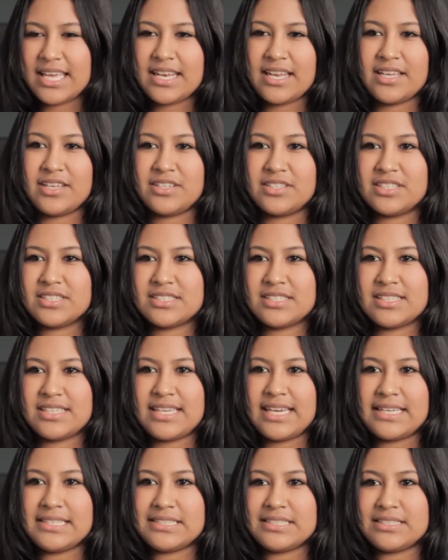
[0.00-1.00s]
and I
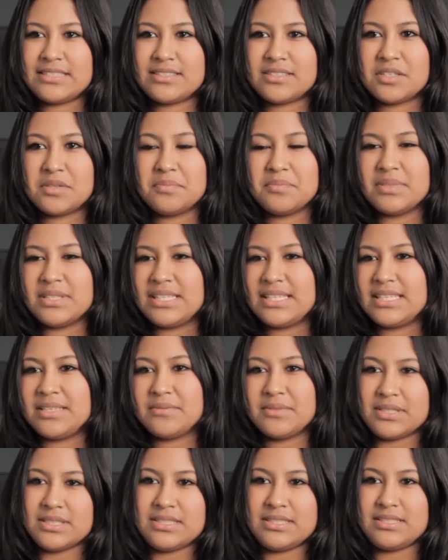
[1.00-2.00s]
honestly, I just completely
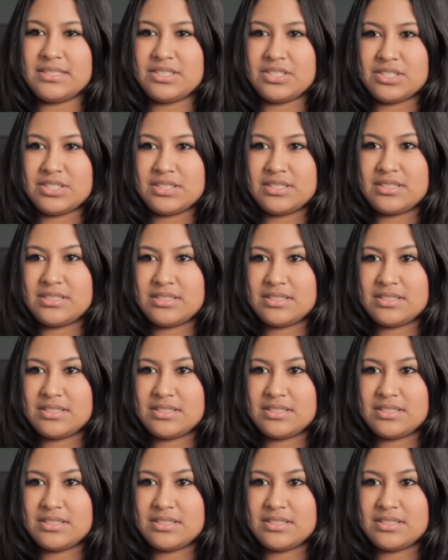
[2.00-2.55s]
was just